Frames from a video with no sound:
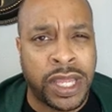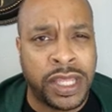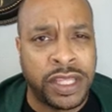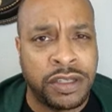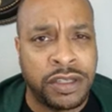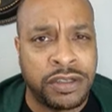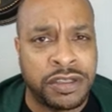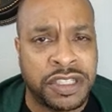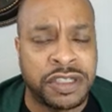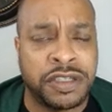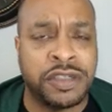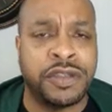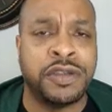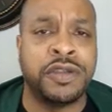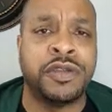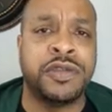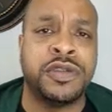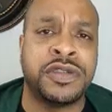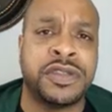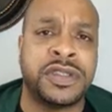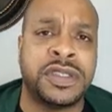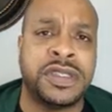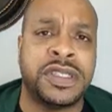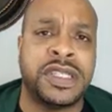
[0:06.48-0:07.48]
why you should
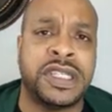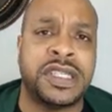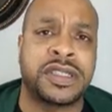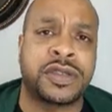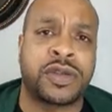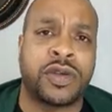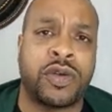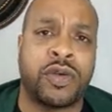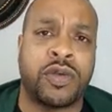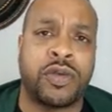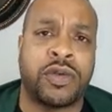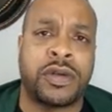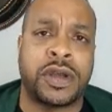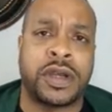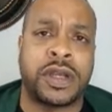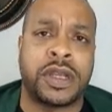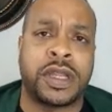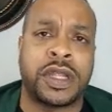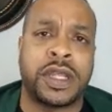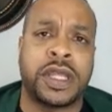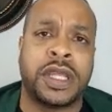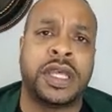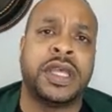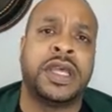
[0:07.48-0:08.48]
use
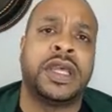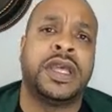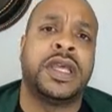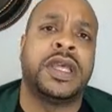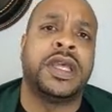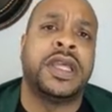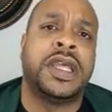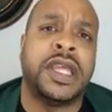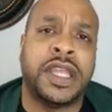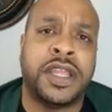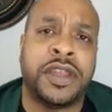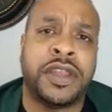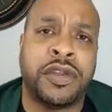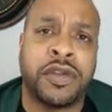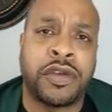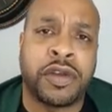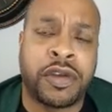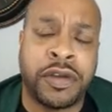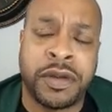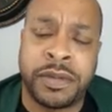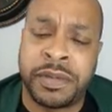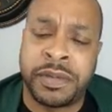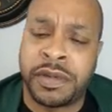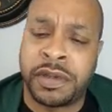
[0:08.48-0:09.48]
Discord in
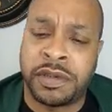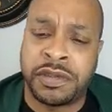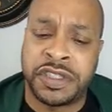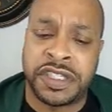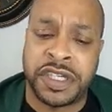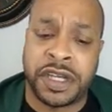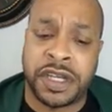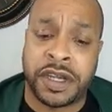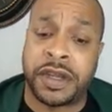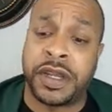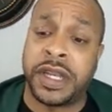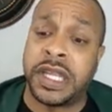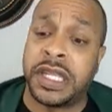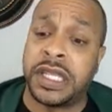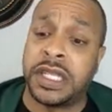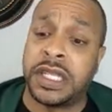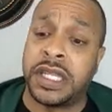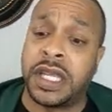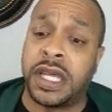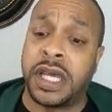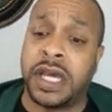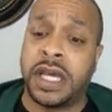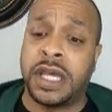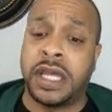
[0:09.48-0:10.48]
your crypto
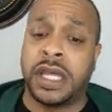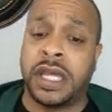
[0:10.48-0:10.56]
journey.